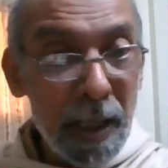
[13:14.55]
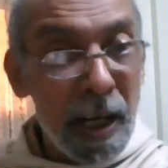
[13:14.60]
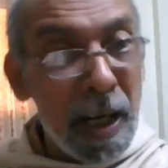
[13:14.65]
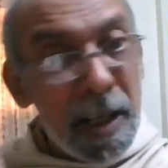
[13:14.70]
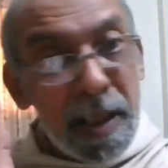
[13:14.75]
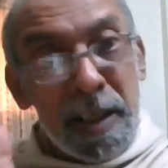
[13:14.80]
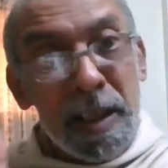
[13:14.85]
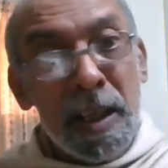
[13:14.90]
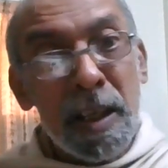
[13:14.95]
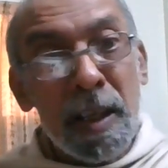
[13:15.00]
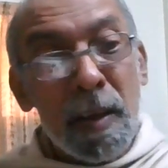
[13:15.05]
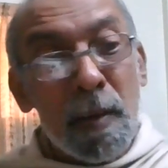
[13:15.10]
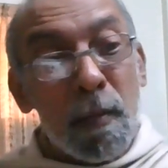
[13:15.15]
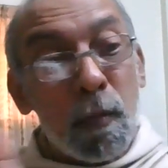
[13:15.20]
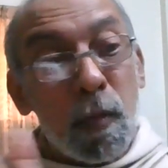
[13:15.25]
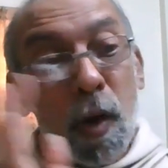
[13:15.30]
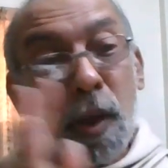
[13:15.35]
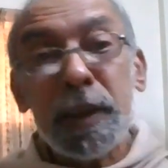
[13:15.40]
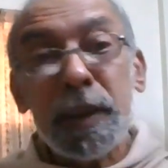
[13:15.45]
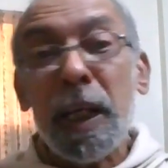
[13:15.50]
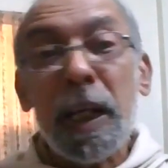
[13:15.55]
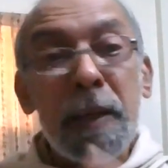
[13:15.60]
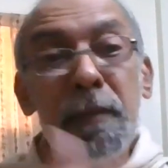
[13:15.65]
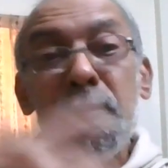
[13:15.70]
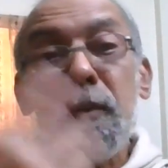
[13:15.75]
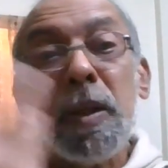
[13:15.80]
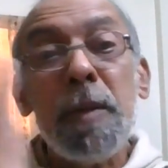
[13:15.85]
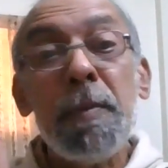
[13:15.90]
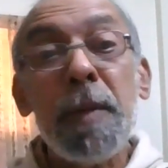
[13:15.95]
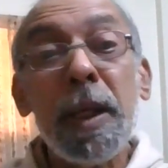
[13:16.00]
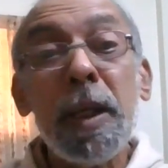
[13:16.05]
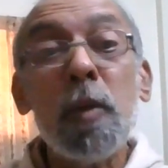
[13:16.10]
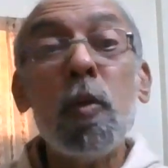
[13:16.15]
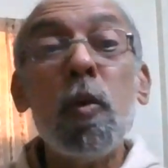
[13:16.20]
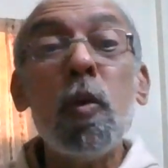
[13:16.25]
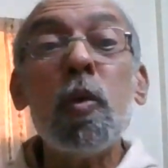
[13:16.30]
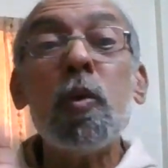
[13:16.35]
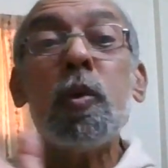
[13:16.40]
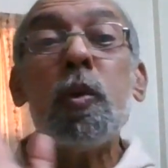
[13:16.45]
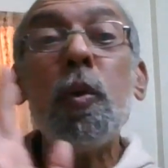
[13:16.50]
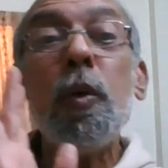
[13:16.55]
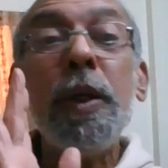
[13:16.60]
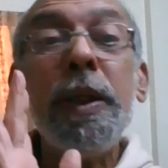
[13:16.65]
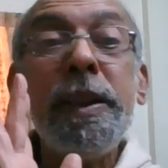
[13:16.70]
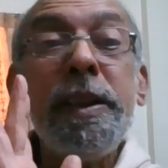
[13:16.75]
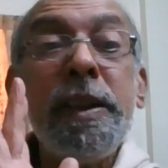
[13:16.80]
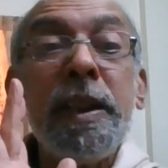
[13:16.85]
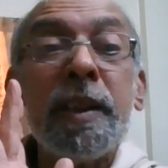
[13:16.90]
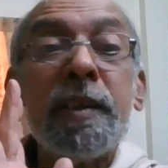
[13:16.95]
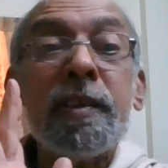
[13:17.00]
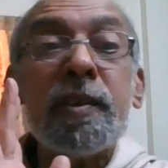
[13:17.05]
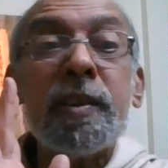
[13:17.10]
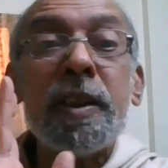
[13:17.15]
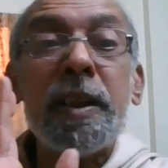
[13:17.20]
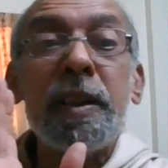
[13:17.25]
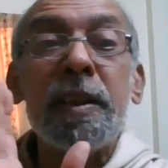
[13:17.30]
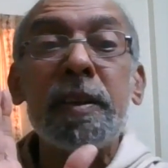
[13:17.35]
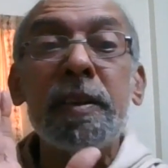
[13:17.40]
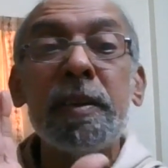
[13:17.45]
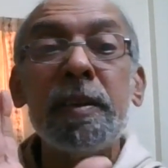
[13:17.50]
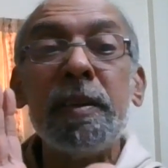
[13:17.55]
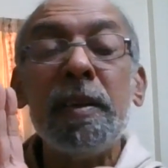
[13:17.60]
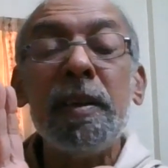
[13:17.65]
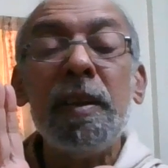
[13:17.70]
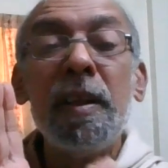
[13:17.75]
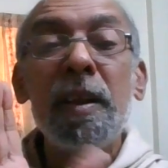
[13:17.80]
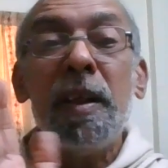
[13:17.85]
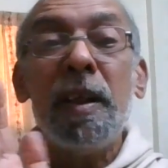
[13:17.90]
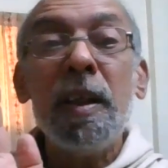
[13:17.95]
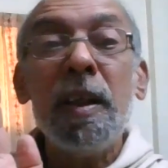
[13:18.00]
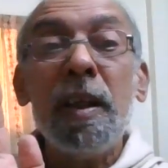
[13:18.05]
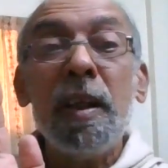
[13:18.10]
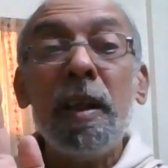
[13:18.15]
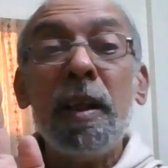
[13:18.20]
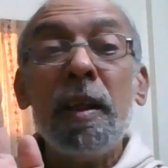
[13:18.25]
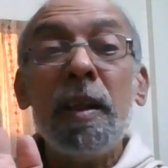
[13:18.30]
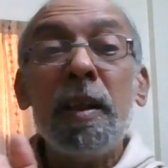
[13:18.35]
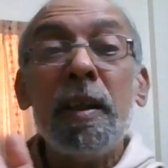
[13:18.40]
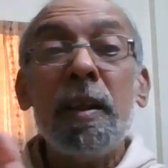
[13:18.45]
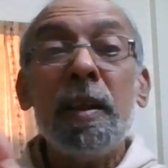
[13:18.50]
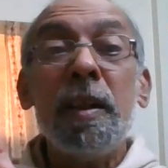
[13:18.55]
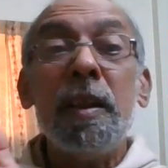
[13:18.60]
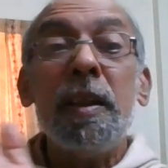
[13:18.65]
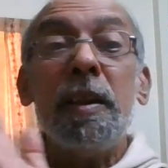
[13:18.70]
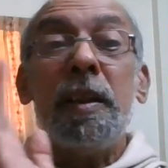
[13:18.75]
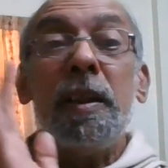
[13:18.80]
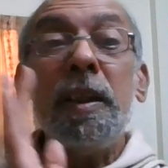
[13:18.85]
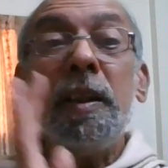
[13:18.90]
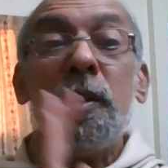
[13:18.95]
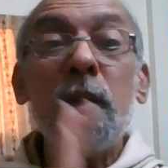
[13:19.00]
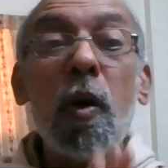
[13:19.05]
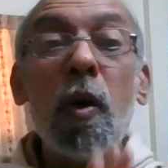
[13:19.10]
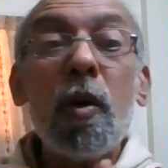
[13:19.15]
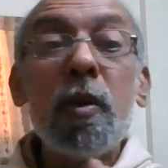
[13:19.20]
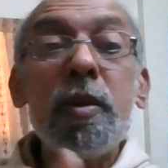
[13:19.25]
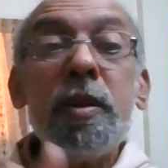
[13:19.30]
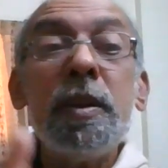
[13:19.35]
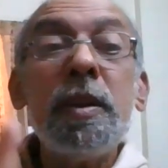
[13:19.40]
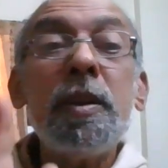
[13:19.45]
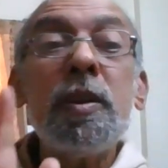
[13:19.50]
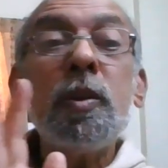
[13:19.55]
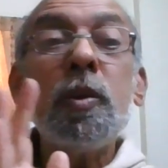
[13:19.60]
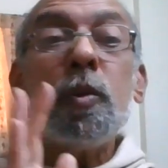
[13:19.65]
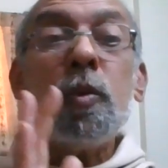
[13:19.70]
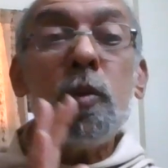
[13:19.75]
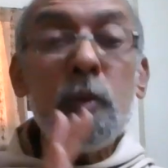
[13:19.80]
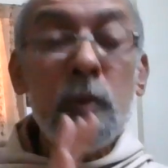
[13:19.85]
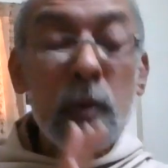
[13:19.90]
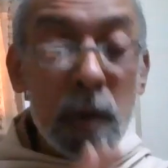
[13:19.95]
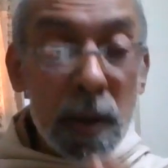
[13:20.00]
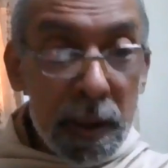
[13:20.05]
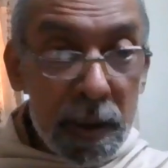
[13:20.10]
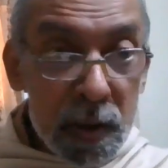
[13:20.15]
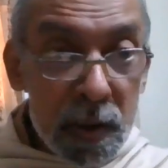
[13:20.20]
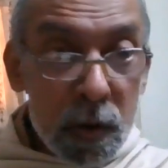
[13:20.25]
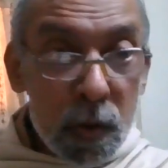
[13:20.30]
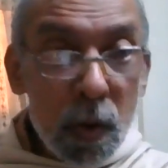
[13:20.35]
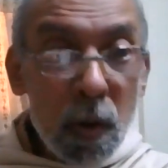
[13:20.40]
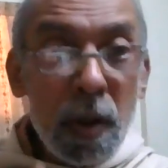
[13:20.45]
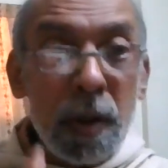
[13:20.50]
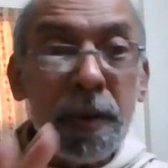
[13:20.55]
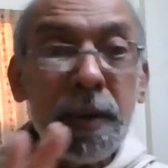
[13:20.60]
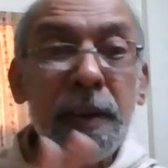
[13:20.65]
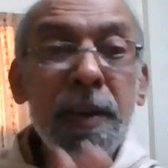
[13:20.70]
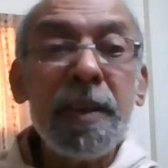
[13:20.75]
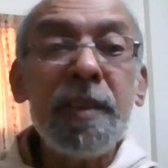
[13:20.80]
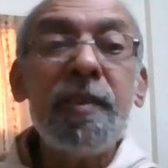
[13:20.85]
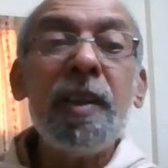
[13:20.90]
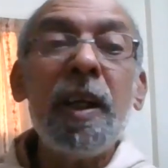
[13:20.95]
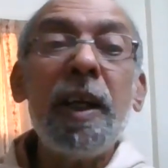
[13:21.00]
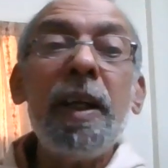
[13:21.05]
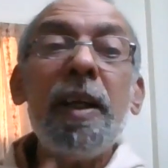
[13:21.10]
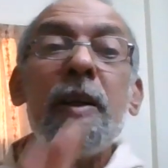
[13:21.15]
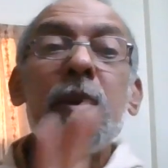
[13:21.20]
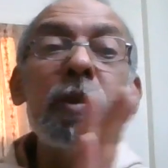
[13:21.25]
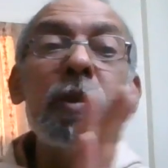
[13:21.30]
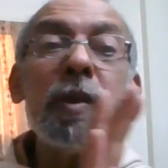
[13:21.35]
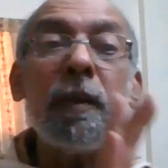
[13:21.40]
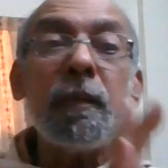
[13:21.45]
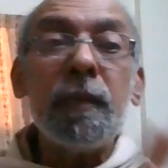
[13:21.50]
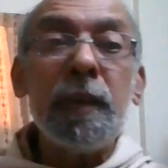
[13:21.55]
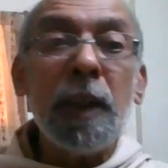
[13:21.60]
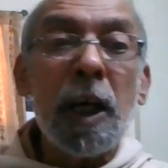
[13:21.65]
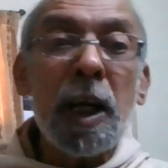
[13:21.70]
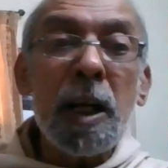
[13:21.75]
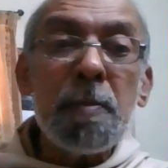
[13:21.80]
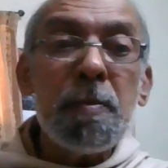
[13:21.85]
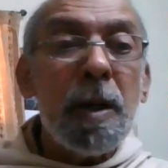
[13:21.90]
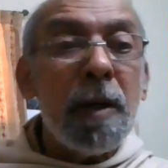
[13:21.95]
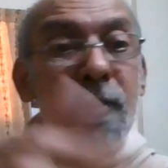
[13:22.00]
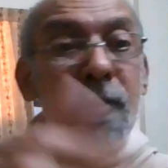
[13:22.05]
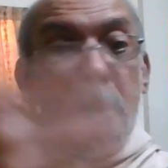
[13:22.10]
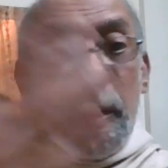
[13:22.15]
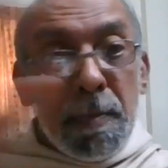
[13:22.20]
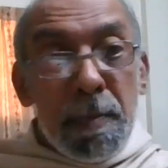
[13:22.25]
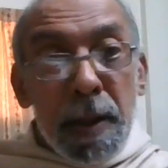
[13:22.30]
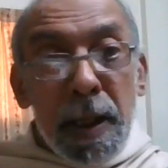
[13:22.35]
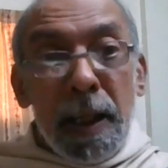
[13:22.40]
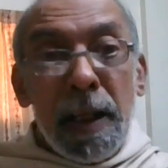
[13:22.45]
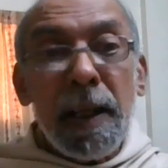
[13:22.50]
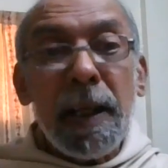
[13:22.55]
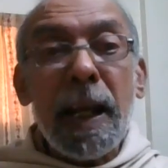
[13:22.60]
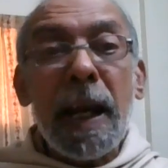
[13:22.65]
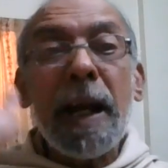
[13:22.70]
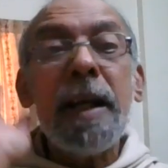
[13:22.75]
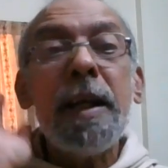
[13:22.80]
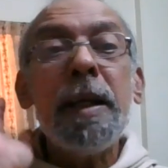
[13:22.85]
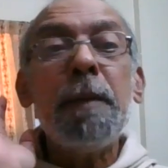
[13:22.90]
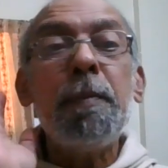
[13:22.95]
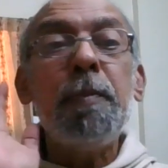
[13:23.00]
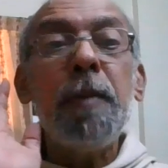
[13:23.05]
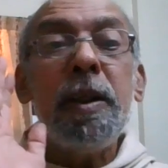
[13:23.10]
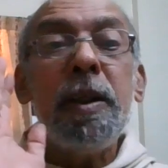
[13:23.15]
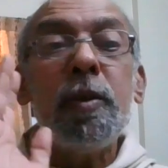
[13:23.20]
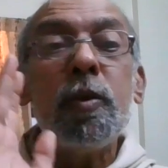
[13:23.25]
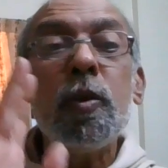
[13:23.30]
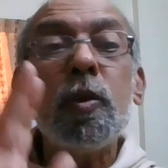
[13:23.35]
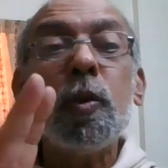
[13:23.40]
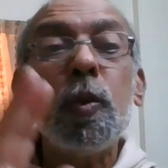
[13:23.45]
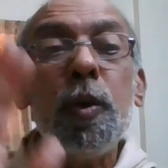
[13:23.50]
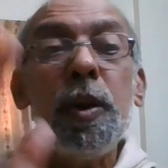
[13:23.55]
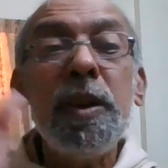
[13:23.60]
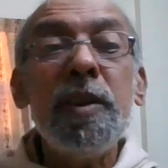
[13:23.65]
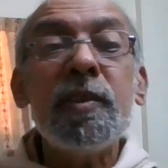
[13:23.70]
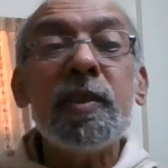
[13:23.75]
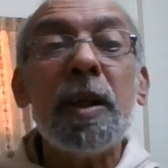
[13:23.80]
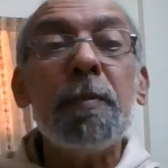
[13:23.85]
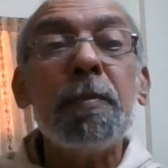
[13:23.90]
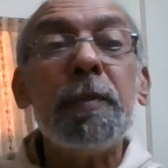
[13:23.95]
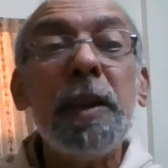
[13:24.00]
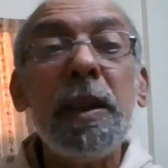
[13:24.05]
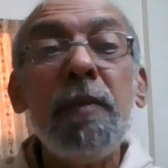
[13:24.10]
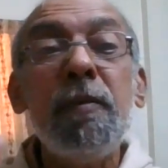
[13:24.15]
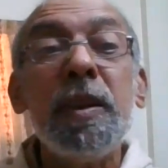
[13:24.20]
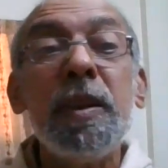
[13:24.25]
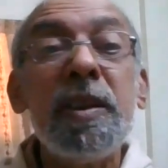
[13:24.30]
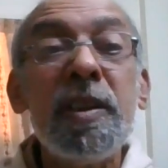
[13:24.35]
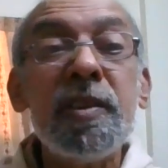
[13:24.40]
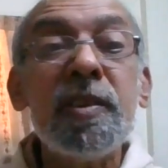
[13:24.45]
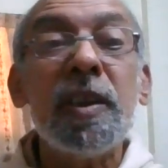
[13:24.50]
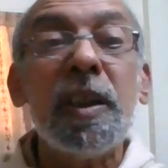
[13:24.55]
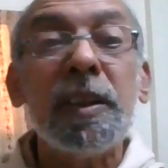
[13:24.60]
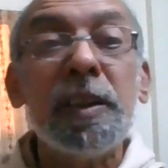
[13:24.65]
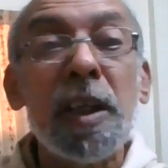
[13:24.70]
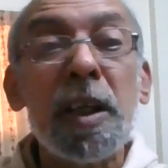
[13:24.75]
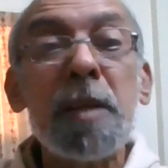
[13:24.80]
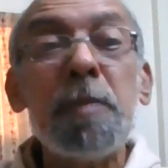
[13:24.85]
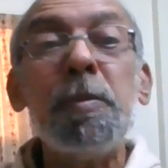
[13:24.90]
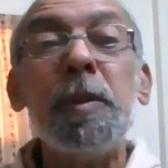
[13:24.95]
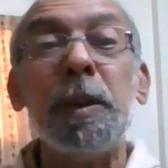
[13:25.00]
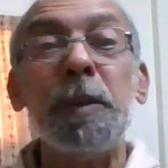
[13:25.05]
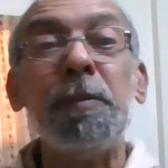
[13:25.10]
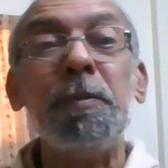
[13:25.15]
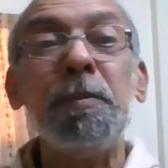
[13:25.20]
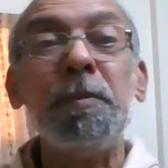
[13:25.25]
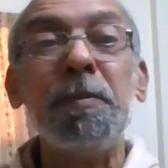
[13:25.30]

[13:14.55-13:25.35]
And for that we may go to any extent. In order to enjoy the desires of dharma, we may land up into doing something which is adharma.